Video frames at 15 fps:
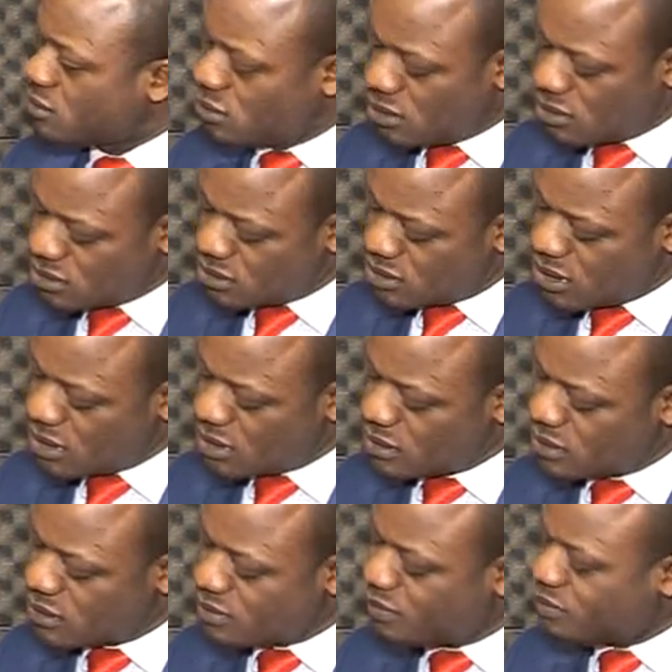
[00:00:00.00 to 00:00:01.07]
does
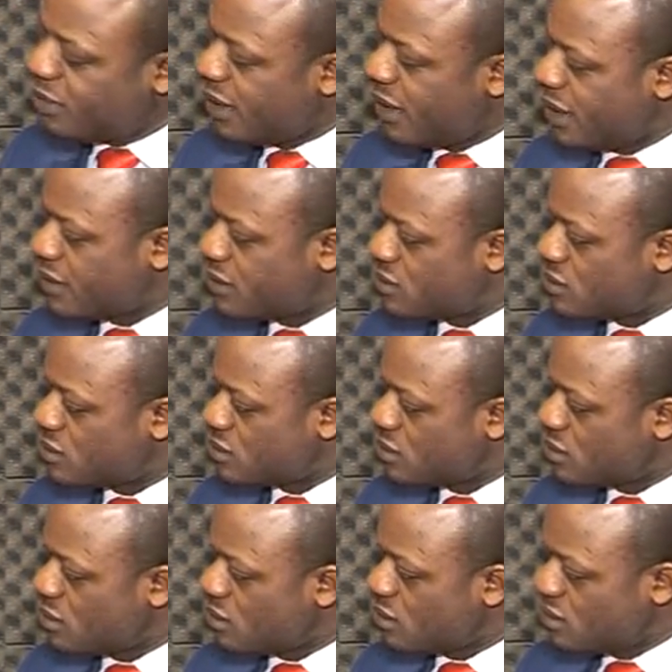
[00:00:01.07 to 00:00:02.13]
this place
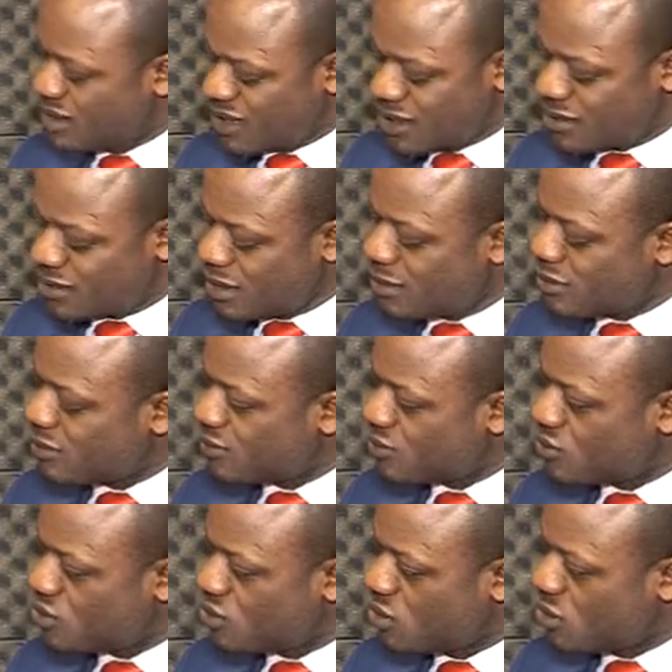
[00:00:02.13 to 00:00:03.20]
their
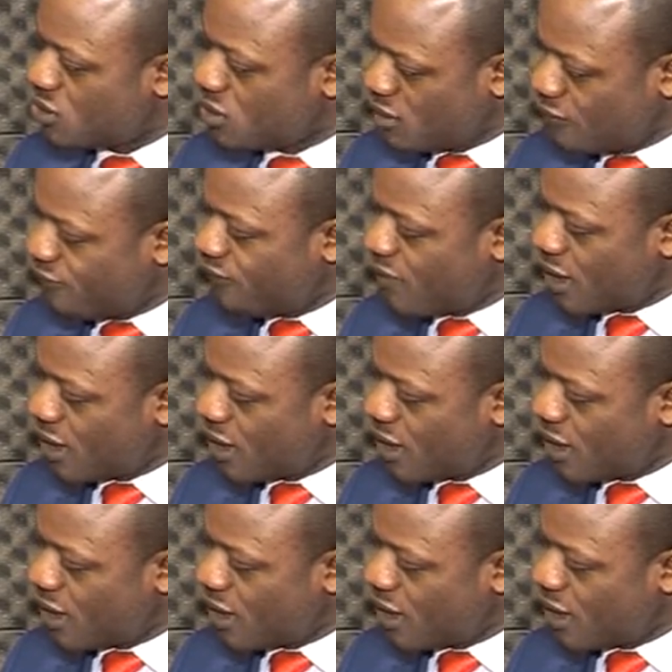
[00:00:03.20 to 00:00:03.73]
status, the